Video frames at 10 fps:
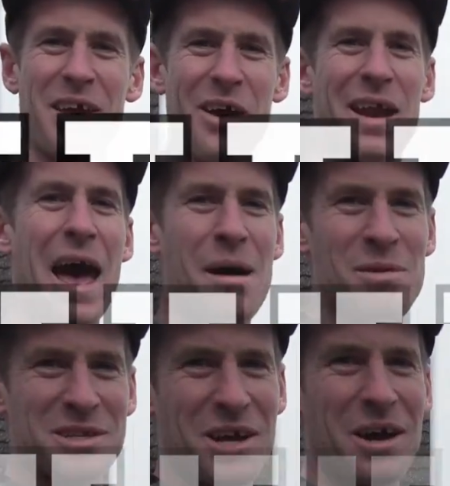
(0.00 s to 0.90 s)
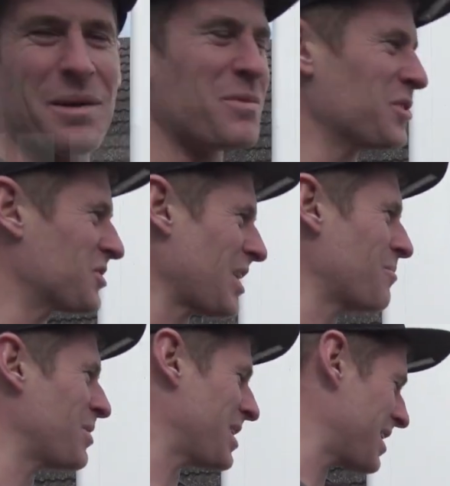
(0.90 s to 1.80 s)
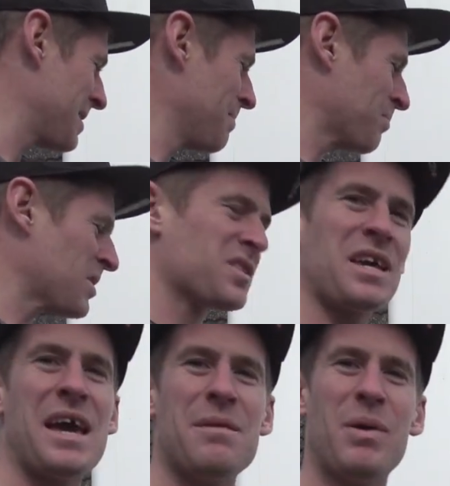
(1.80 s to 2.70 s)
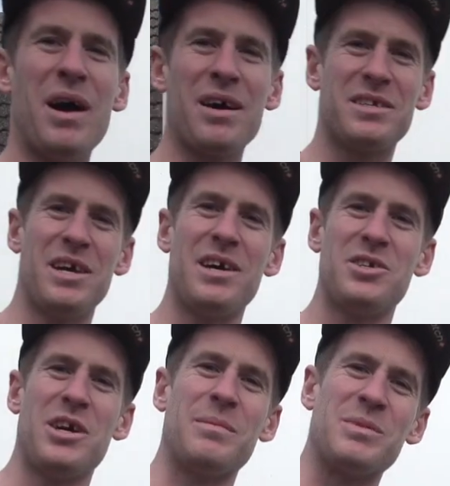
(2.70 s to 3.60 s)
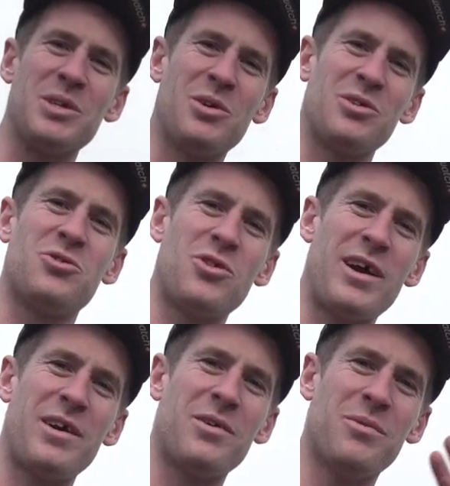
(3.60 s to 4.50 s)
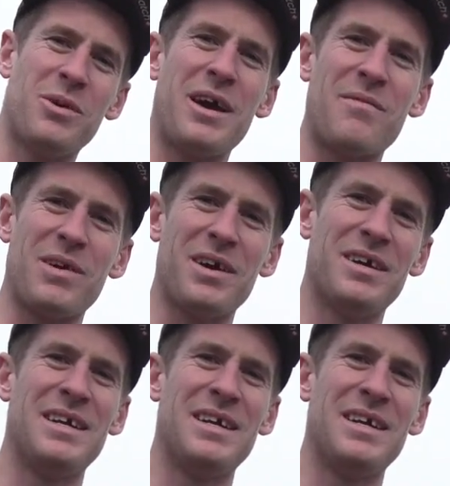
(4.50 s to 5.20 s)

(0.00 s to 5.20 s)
going hammer time, you're somewhere, skate park, dirt jumps, on a trail, whatever,